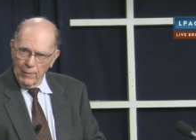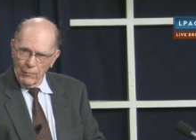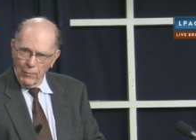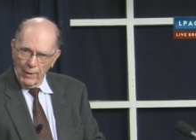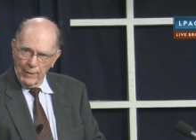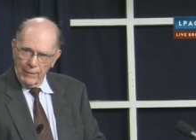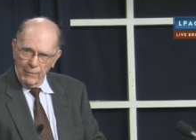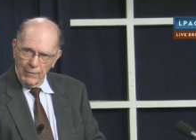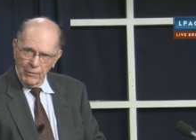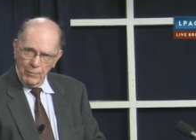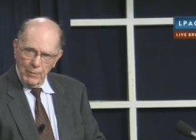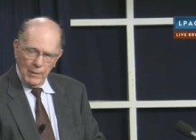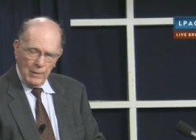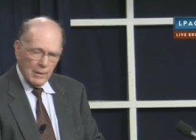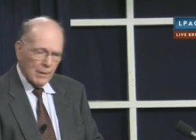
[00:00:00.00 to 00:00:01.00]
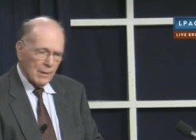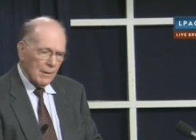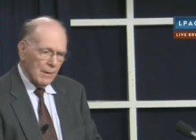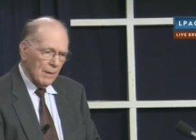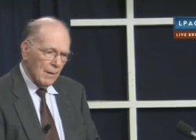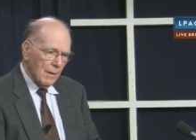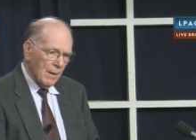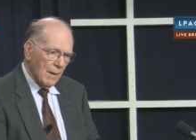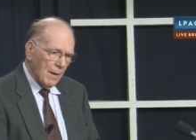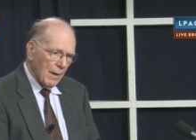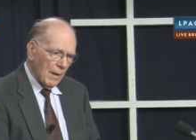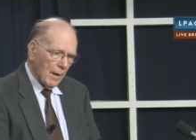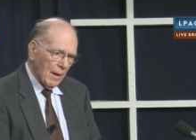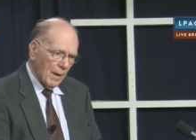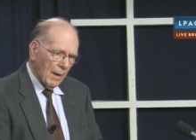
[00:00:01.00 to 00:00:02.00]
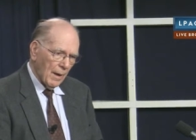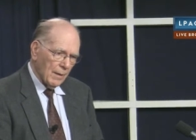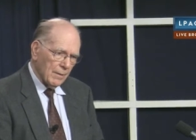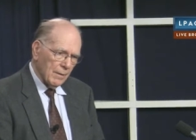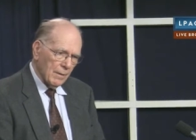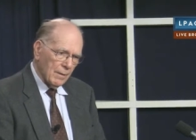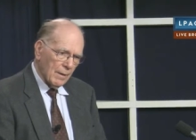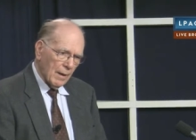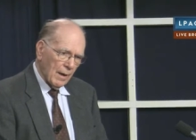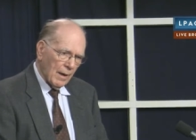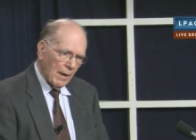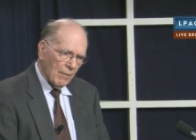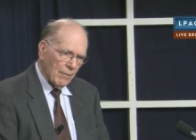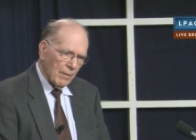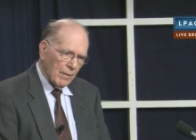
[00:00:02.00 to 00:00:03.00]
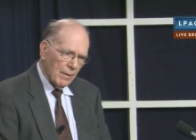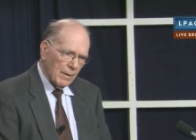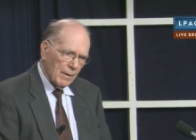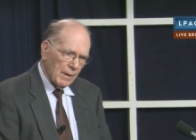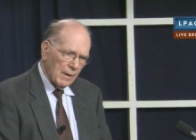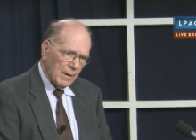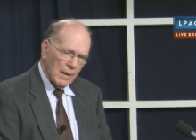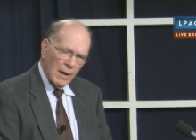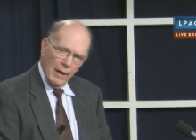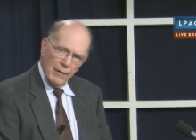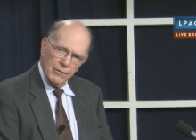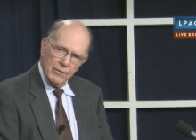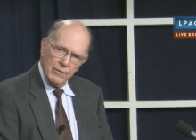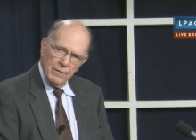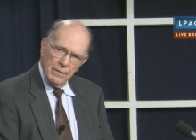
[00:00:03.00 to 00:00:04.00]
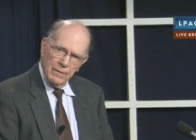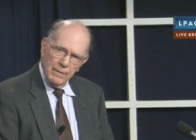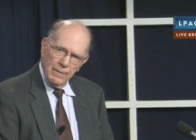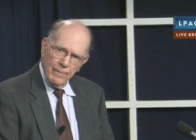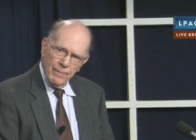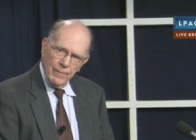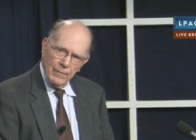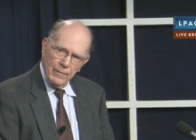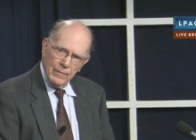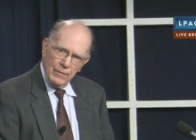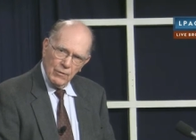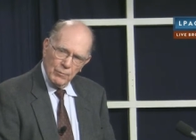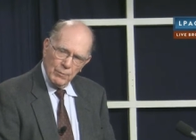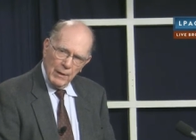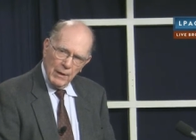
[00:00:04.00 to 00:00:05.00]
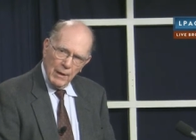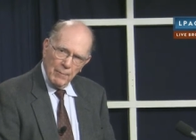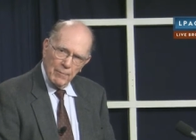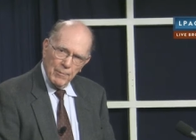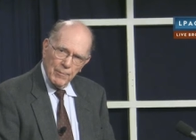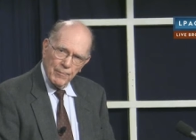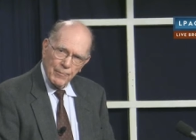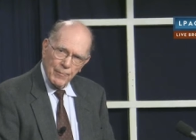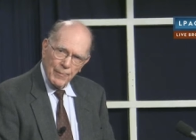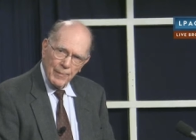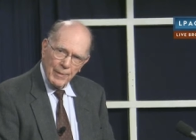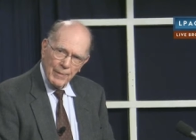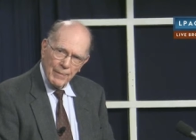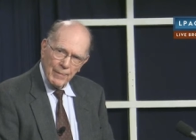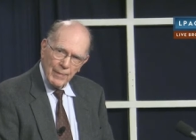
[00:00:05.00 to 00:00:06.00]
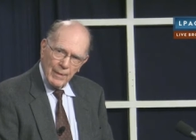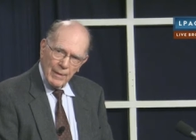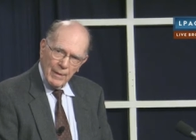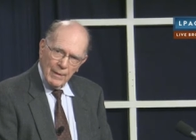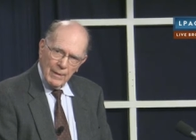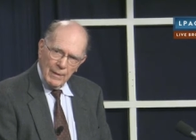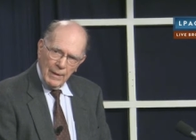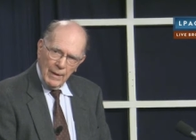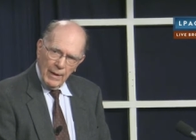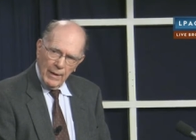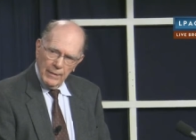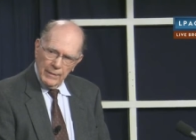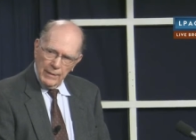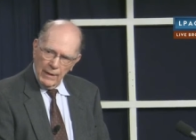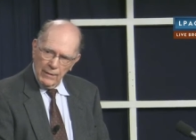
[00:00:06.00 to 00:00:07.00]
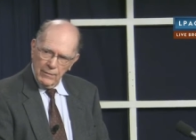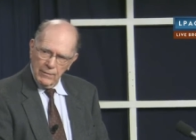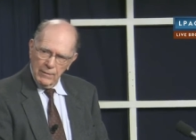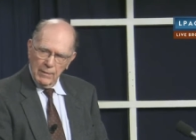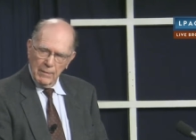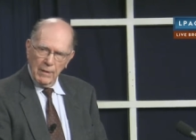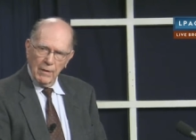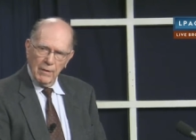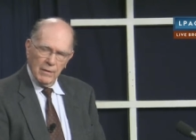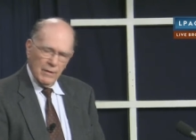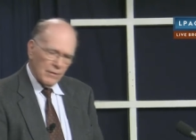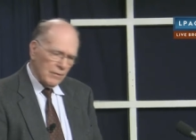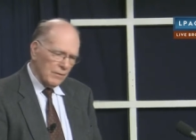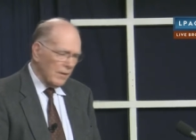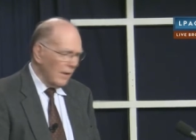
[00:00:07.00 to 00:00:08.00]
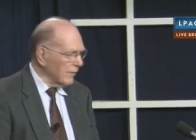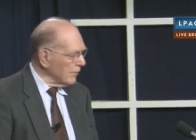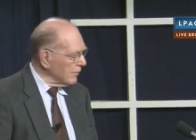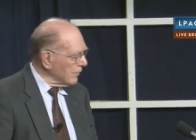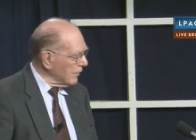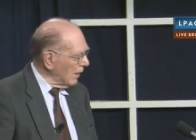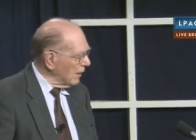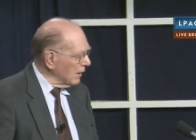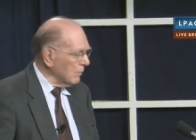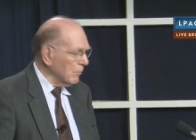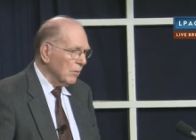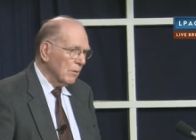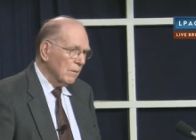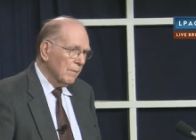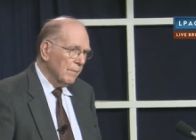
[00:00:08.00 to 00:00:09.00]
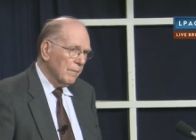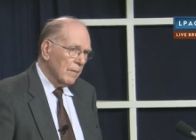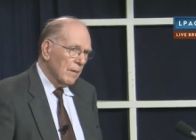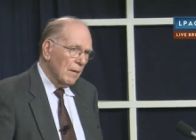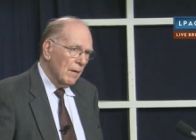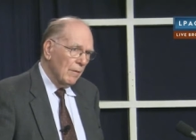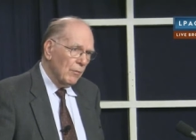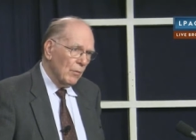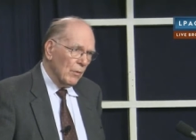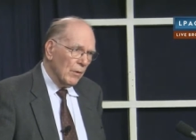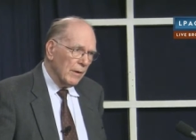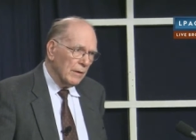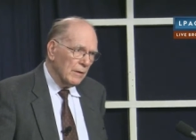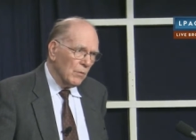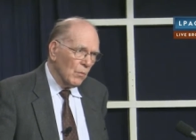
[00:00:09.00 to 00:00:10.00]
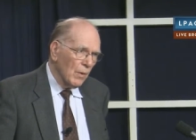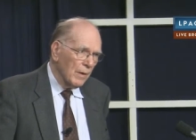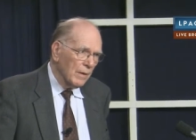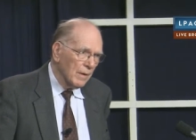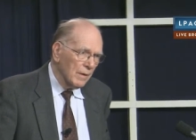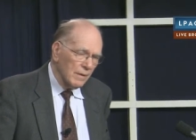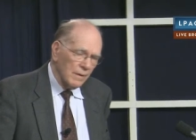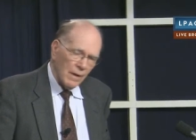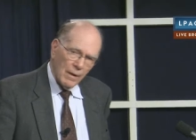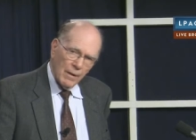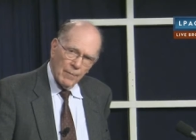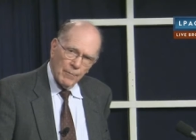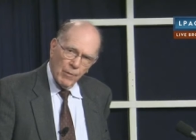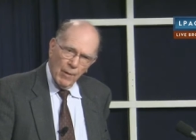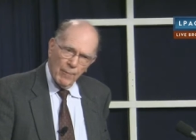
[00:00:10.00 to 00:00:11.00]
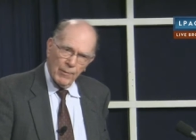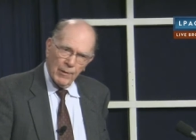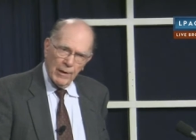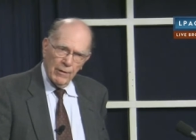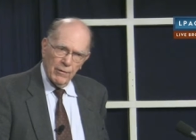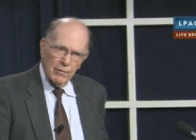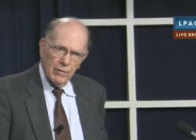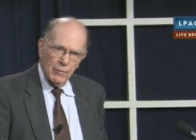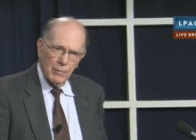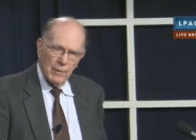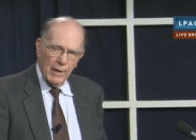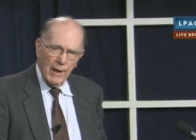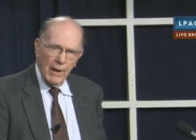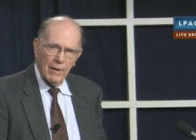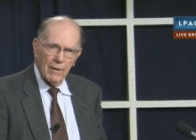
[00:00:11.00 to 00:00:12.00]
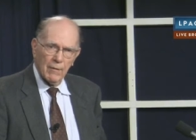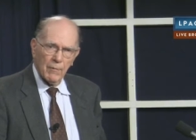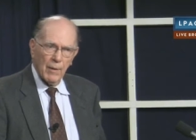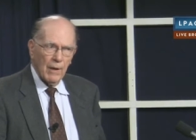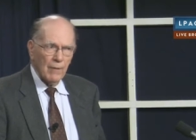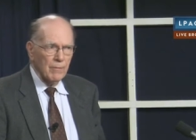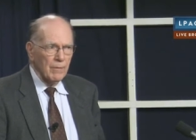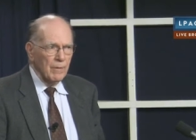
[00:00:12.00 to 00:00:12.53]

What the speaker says: relatively speaking. and they have the guts to speak up. And this is understandable if you look at the way that our population has been handled. We have